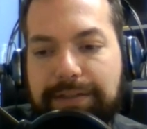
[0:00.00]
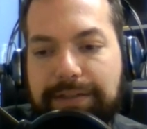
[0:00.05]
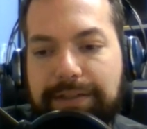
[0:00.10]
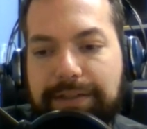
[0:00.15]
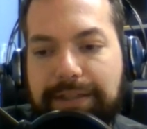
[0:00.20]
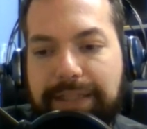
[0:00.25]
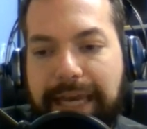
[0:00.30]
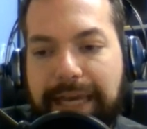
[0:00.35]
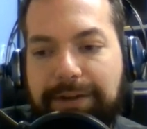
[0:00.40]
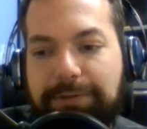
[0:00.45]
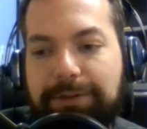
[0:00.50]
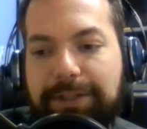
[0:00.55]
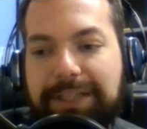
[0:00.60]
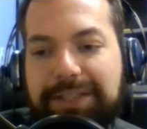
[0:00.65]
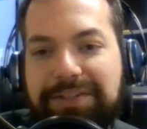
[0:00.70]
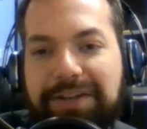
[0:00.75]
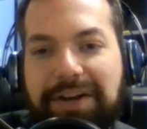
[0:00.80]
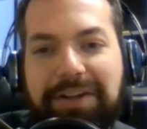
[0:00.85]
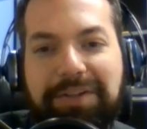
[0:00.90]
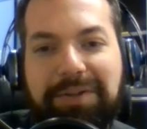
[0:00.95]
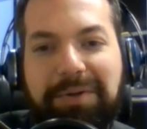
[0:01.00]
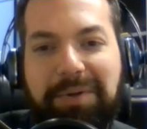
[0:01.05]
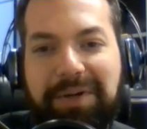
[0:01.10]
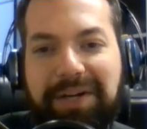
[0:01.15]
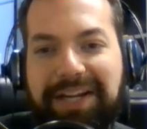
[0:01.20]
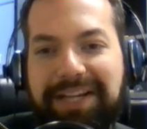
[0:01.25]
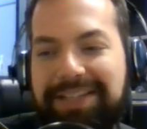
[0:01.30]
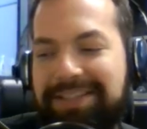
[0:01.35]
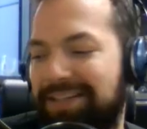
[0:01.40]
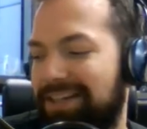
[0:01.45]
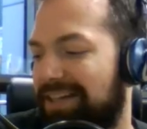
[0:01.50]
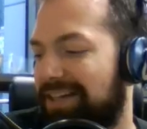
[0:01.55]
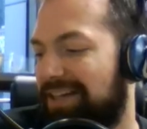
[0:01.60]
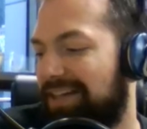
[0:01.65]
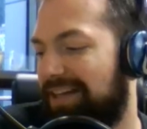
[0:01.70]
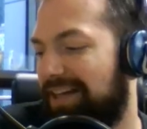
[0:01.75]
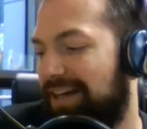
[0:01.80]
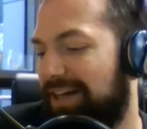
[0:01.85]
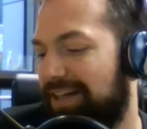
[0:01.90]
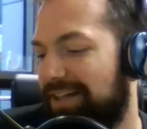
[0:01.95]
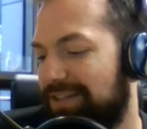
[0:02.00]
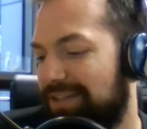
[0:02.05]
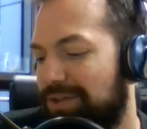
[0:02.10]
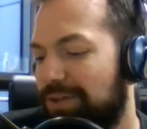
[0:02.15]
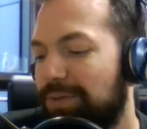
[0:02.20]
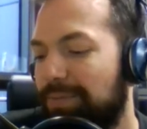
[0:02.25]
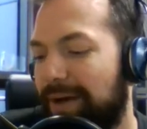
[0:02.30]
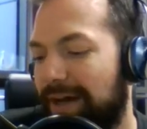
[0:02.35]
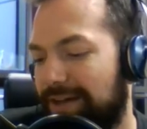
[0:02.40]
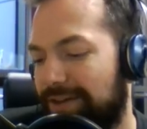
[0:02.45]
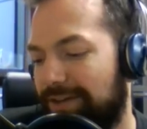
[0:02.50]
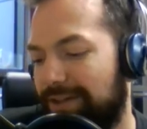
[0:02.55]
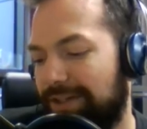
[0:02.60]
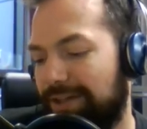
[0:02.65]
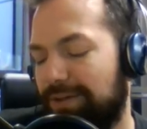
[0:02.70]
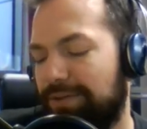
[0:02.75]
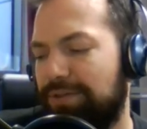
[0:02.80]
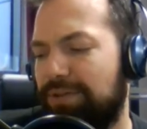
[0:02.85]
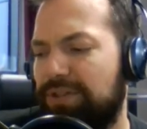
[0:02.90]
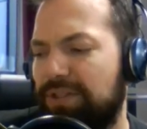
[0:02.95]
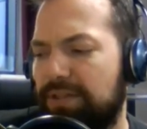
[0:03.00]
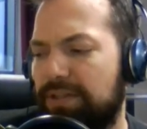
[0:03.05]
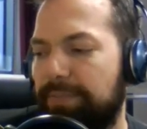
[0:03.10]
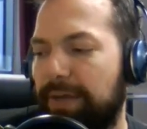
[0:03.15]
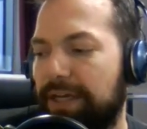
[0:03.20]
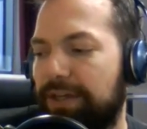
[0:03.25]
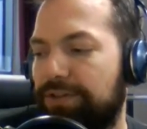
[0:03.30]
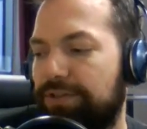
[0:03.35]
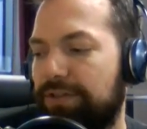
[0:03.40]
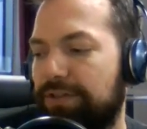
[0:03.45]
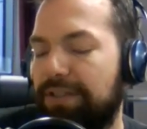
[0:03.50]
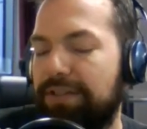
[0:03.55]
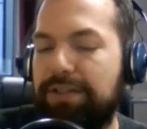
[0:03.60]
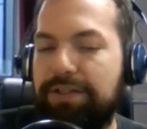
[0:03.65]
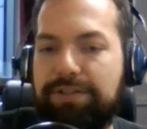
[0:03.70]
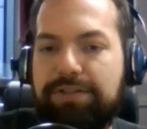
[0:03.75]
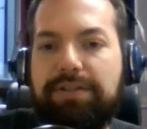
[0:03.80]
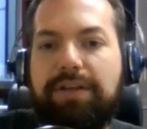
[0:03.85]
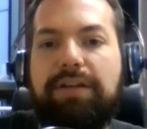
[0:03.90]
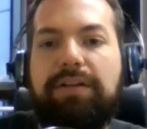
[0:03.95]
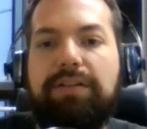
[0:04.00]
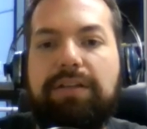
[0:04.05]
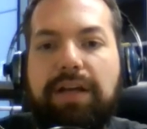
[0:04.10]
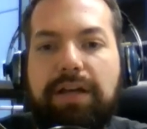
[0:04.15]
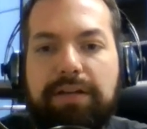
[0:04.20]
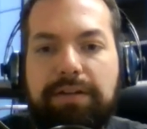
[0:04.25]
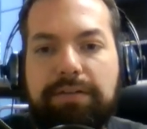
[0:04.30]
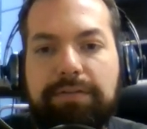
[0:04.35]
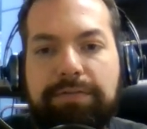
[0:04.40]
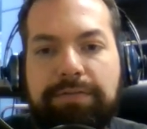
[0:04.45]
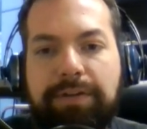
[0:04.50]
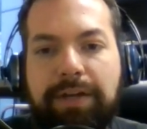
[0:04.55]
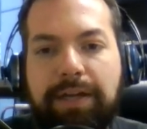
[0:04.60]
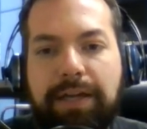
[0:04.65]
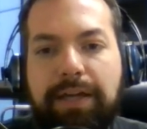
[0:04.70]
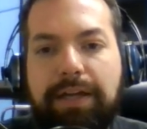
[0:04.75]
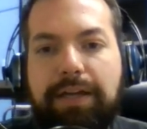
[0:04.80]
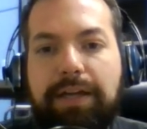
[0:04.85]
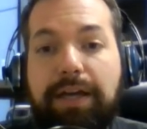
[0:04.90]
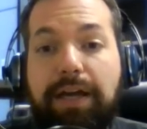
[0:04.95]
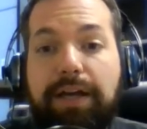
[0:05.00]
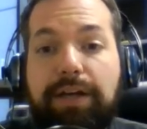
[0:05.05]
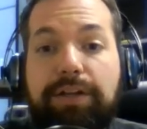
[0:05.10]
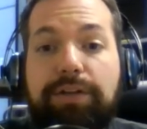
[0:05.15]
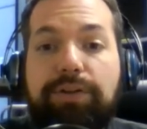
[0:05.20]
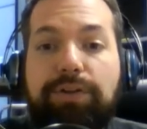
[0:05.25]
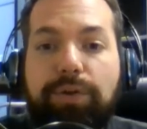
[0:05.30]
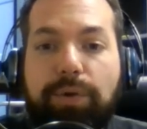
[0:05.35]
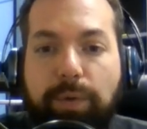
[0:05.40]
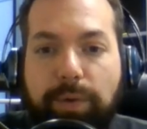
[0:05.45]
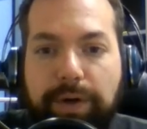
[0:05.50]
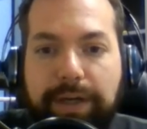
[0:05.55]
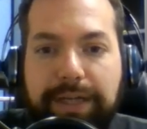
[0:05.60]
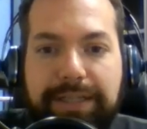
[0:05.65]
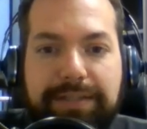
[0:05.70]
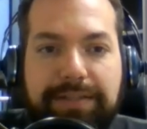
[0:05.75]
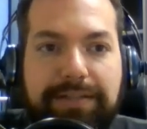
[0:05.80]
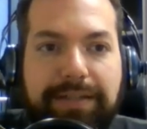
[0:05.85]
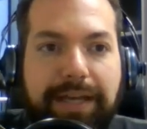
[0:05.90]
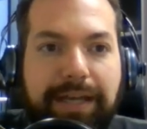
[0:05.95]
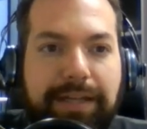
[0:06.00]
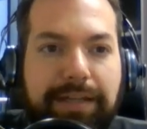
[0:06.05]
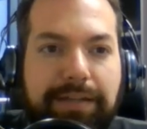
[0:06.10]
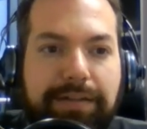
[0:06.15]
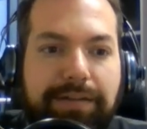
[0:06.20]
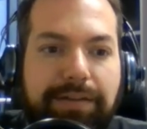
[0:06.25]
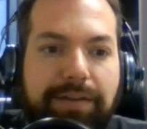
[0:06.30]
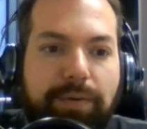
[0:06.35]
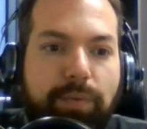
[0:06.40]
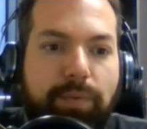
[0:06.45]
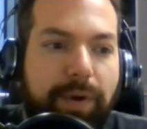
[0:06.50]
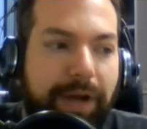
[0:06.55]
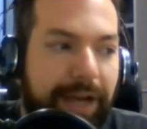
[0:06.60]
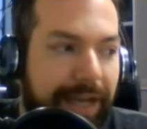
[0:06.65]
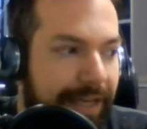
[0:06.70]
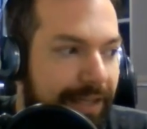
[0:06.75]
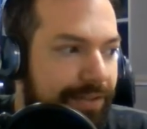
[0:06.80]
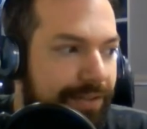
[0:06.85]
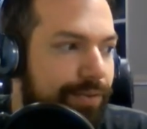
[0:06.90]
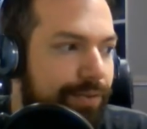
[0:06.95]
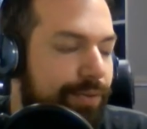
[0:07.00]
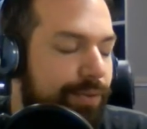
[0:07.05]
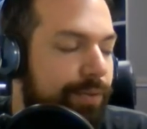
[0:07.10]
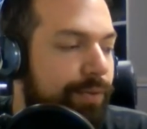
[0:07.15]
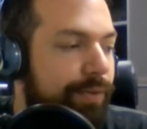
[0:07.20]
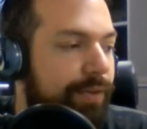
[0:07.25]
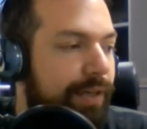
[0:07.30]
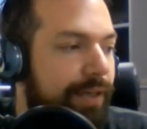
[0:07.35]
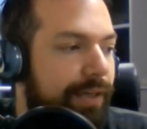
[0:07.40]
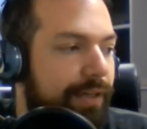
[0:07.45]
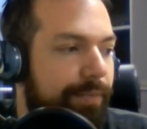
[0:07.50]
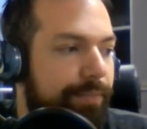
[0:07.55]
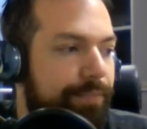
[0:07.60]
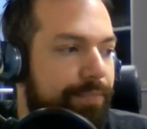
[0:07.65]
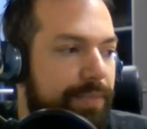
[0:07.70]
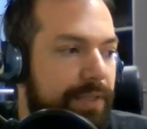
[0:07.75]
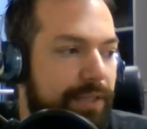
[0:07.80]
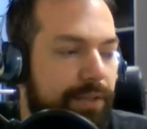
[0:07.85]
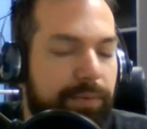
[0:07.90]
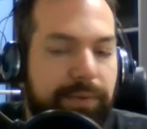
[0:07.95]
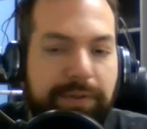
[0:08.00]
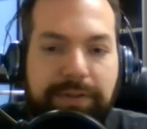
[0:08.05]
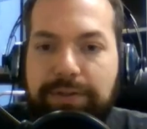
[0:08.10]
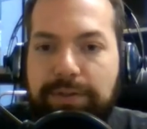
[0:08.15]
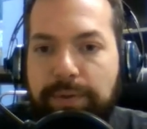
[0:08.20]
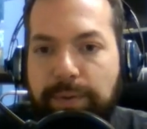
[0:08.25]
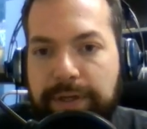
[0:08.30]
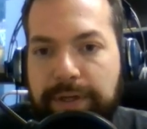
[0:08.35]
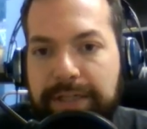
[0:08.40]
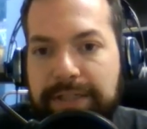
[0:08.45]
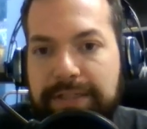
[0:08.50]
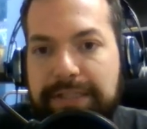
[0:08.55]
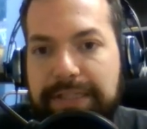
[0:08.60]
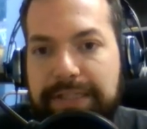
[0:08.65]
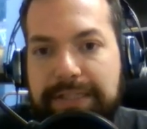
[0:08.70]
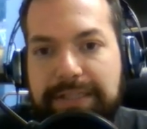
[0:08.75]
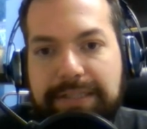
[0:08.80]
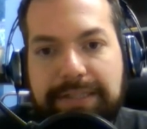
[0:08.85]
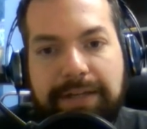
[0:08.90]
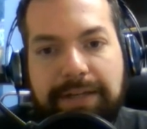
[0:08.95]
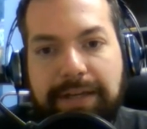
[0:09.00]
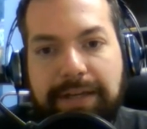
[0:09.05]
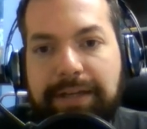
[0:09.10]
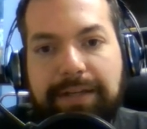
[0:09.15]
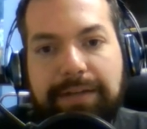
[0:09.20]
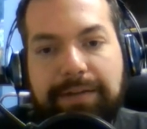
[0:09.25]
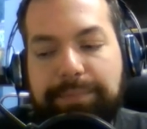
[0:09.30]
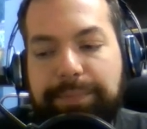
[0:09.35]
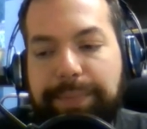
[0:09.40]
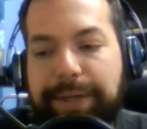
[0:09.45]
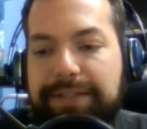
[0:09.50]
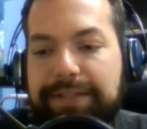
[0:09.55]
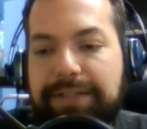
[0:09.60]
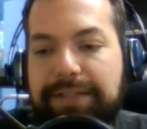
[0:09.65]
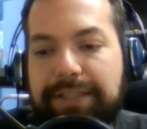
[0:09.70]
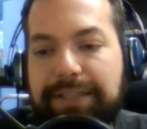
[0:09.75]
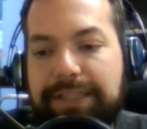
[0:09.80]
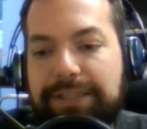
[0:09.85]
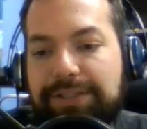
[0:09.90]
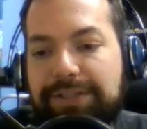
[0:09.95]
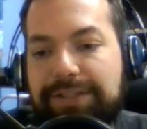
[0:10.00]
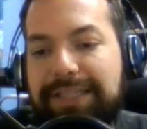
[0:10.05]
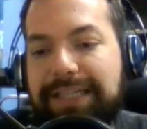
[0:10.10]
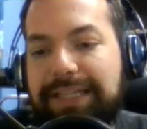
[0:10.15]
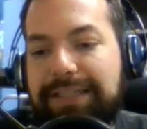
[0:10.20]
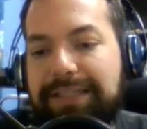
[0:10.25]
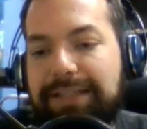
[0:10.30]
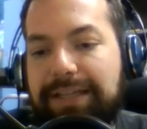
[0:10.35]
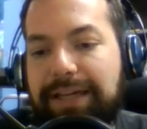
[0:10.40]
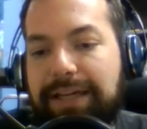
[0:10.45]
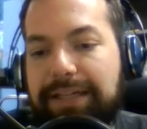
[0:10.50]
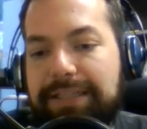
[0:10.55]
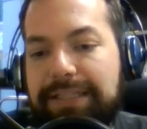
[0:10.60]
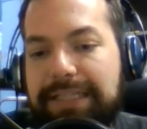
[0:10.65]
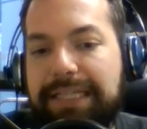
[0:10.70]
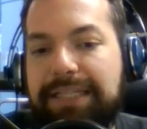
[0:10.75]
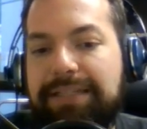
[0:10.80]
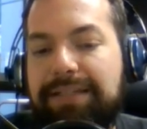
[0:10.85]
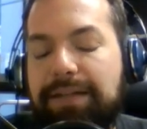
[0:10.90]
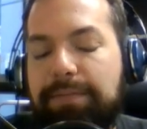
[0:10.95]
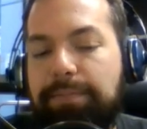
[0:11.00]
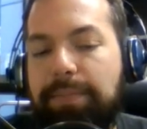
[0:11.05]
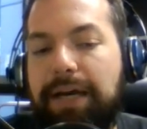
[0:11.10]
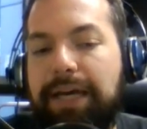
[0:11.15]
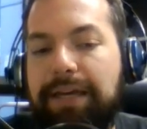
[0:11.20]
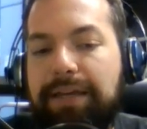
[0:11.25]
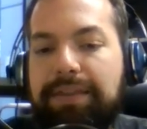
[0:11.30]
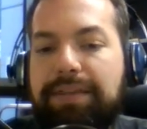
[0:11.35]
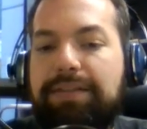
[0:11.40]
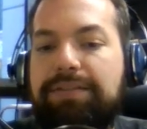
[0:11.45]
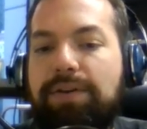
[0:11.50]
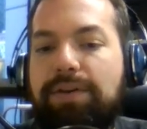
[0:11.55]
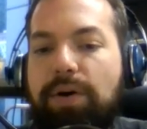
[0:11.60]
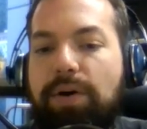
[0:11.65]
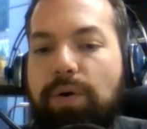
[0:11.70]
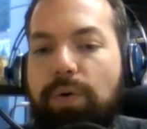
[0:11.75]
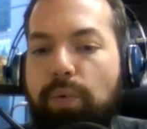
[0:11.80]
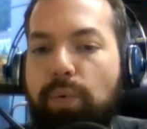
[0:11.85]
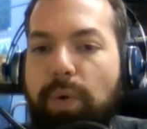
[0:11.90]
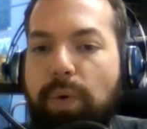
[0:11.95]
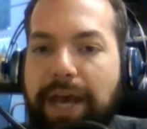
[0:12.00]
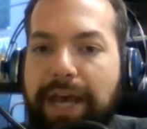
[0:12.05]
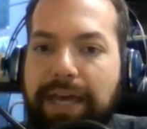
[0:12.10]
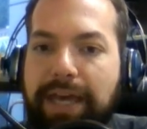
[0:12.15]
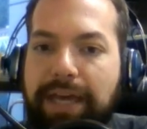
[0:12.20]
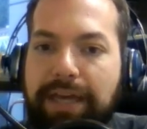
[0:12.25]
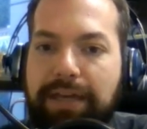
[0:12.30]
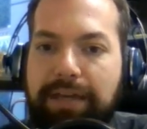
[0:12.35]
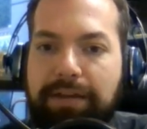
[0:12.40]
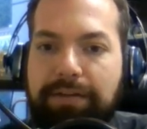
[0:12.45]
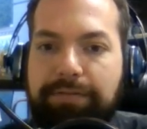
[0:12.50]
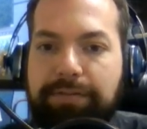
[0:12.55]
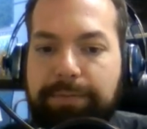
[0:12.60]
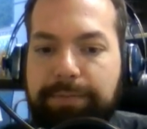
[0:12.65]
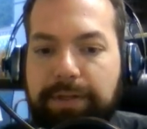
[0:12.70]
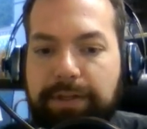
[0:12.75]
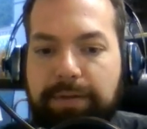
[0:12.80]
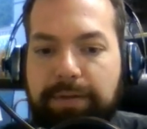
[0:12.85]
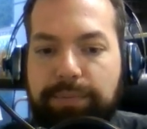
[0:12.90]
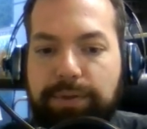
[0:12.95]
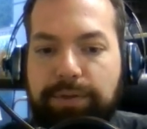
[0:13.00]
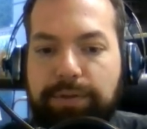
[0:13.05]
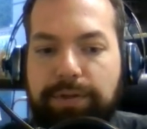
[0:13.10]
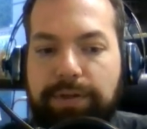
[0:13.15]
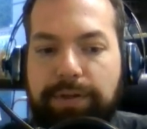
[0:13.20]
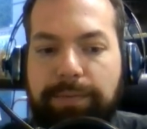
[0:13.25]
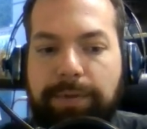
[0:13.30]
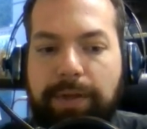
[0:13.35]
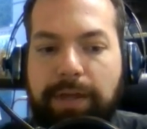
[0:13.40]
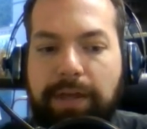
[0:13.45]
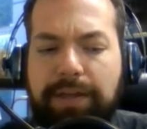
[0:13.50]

can't really tolerate too bad audio. So just make sure that there's not a lot of noise. And the way to deal with noise is basically just get a decent mic that's away from the computer.